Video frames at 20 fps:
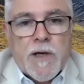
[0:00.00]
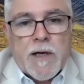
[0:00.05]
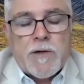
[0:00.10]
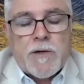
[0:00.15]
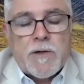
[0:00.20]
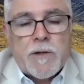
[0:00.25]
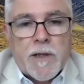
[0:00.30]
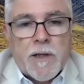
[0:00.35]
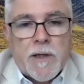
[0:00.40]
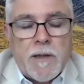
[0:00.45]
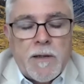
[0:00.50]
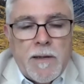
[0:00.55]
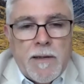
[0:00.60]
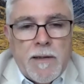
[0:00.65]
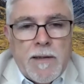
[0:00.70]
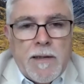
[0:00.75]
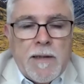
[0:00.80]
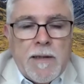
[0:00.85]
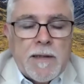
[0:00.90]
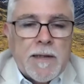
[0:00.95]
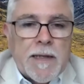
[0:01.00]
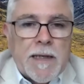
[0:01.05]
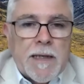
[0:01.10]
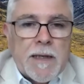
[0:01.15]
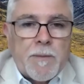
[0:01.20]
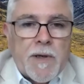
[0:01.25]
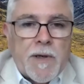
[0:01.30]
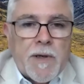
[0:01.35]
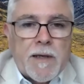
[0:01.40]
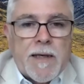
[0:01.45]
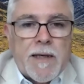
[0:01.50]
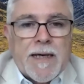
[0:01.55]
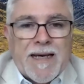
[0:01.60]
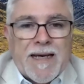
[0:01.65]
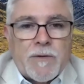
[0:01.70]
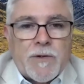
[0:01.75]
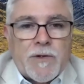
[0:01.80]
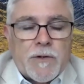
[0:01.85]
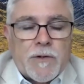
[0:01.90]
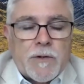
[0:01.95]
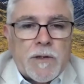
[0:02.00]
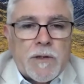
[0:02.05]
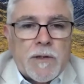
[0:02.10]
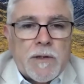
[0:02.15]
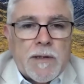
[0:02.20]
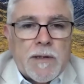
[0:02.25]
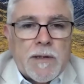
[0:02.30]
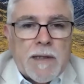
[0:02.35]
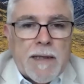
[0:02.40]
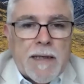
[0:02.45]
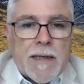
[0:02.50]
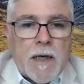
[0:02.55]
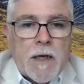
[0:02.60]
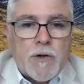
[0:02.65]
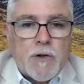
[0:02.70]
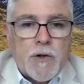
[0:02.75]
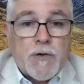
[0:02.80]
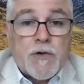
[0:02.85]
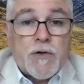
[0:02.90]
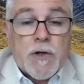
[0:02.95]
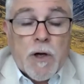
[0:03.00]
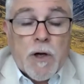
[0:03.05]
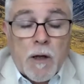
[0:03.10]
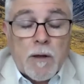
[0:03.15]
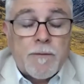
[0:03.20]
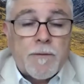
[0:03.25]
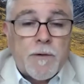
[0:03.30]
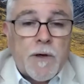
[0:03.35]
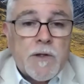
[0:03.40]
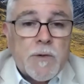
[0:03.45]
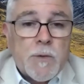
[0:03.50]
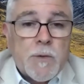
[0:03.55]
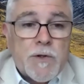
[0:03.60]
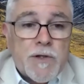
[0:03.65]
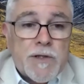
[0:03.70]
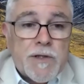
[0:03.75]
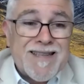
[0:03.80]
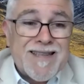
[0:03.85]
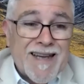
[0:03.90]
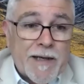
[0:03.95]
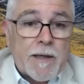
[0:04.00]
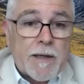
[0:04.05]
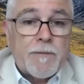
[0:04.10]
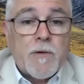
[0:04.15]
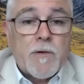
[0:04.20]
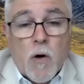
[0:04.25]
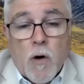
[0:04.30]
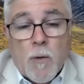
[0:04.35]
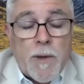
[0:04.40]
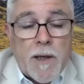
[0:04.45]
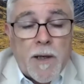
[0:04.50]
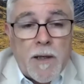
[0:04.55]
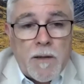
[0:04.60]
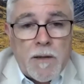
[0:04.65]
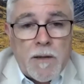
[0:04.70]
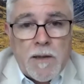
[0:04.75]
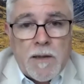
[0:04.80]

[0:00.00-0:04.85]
is actually um, encountered uh, a new style for us, which is native copper